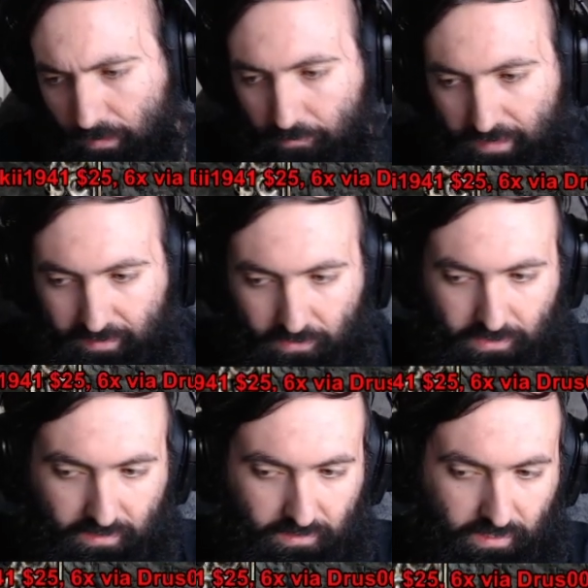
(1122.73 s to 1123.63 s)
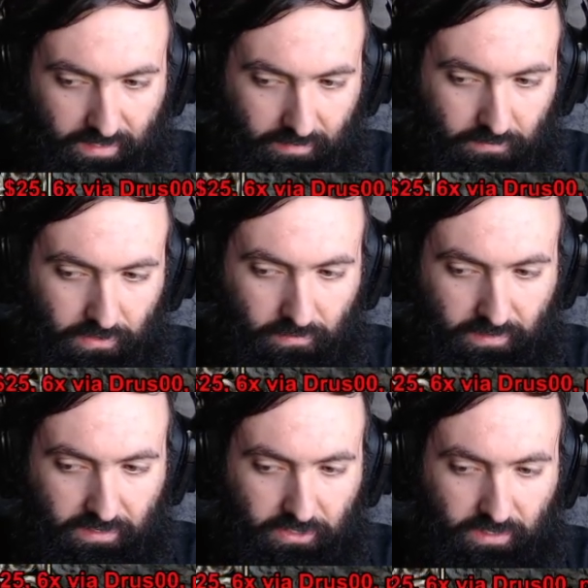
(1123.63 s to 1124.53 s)
By using time to
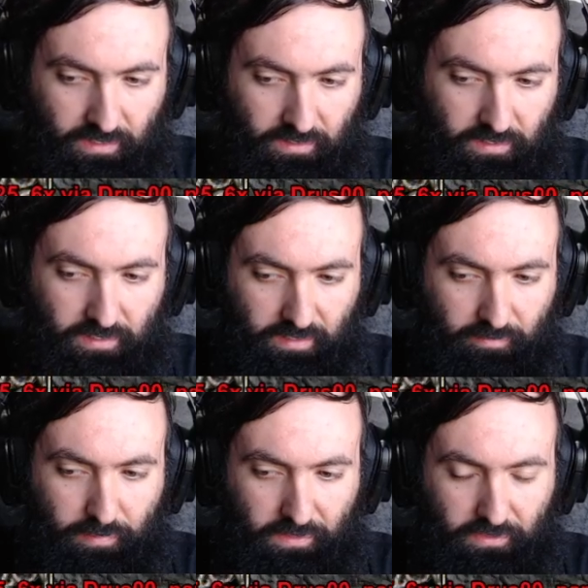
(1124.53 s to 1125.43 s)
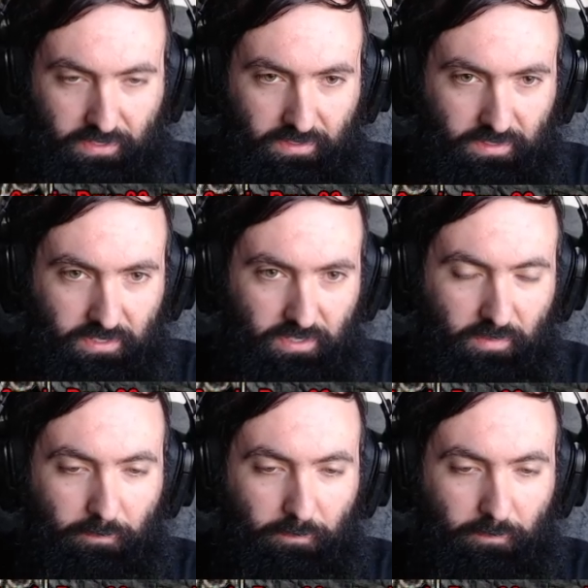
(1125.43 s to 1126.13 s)
regen instead of potions...